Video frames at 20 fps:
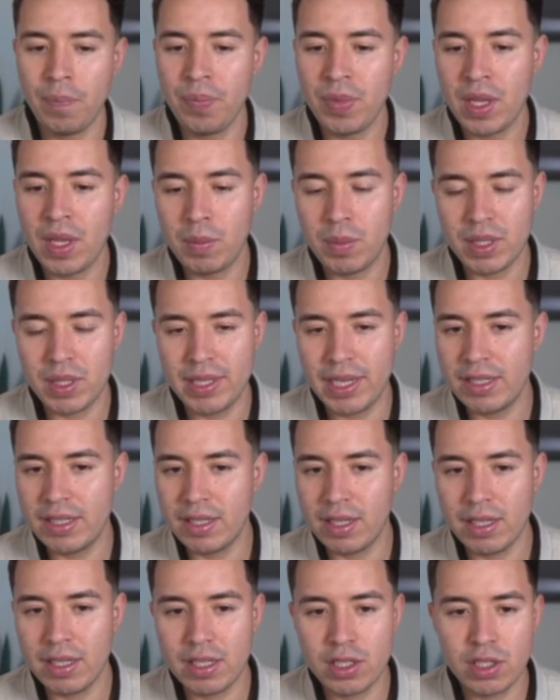
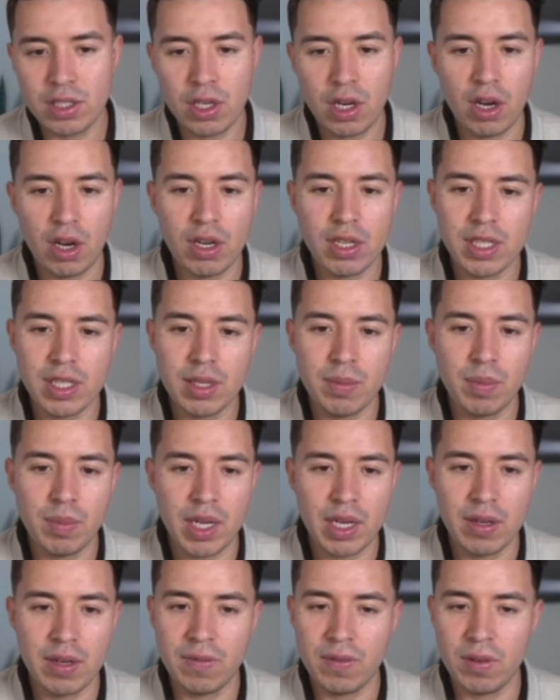potentially charging
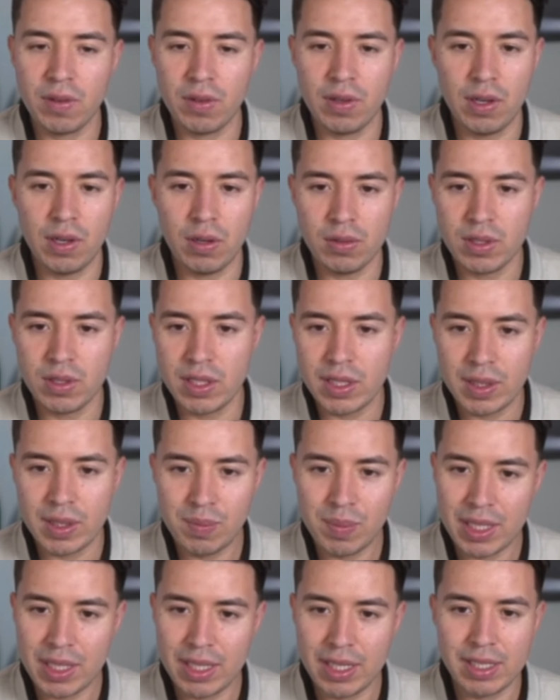money for their own
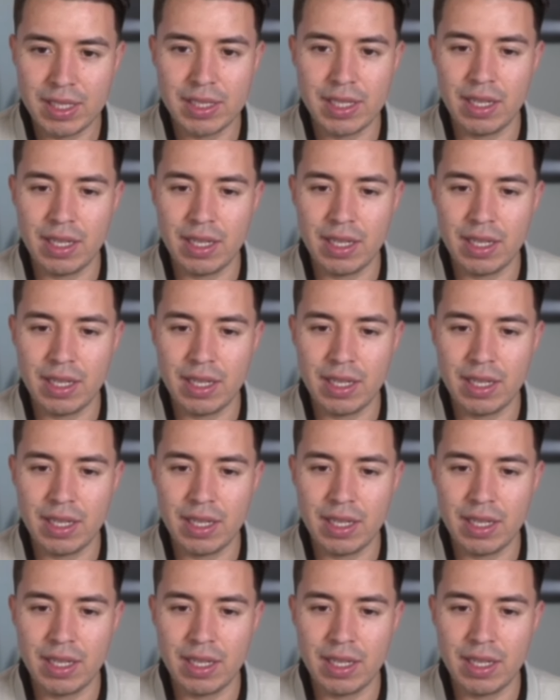GPTs that they